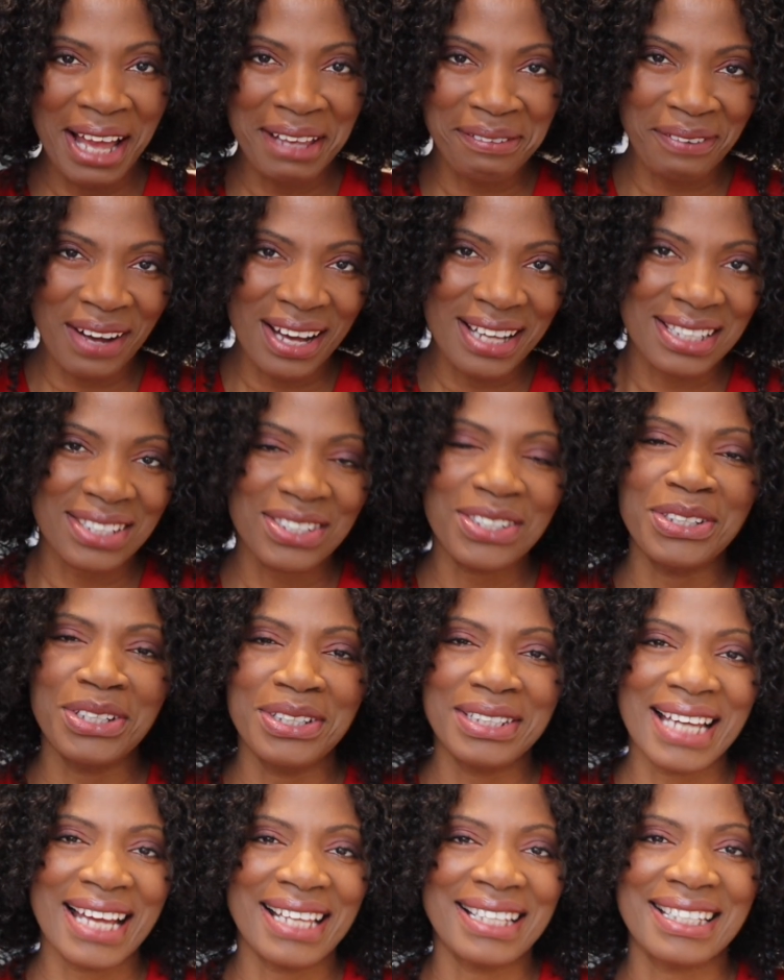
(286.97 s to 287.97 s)
advice to new
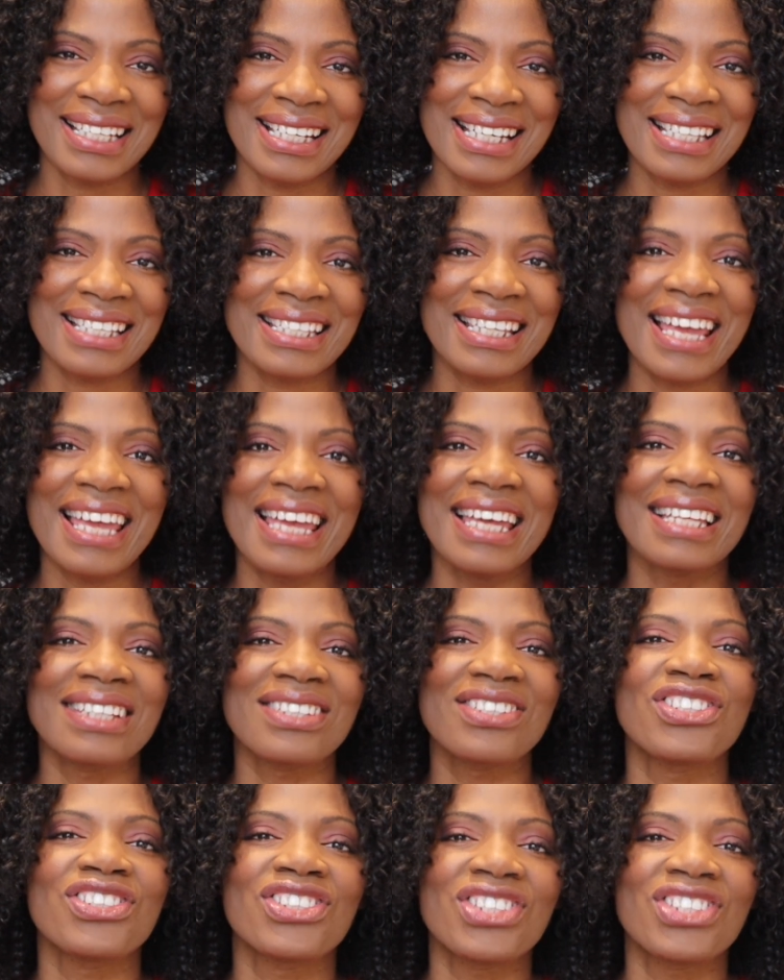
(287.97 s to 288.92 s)
dentists is